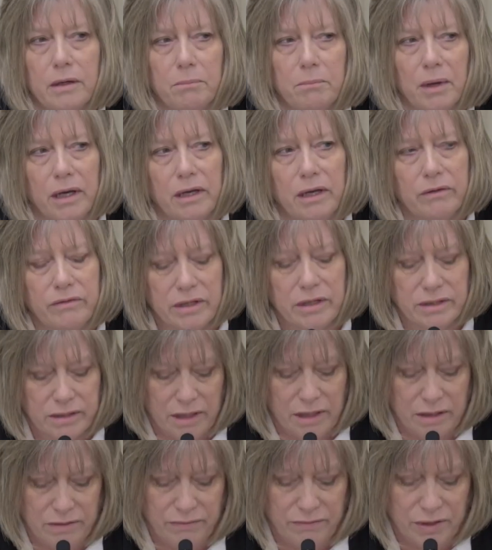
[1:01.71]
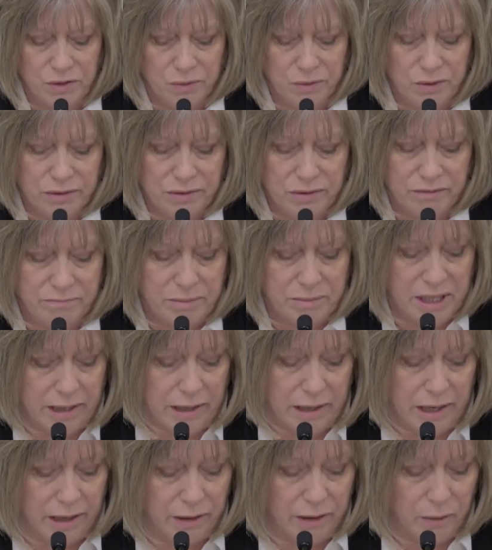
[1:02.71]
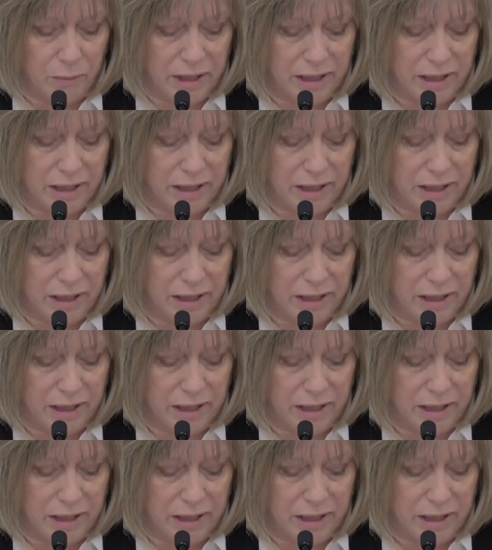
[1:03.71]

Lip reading: Many of these individuals have been on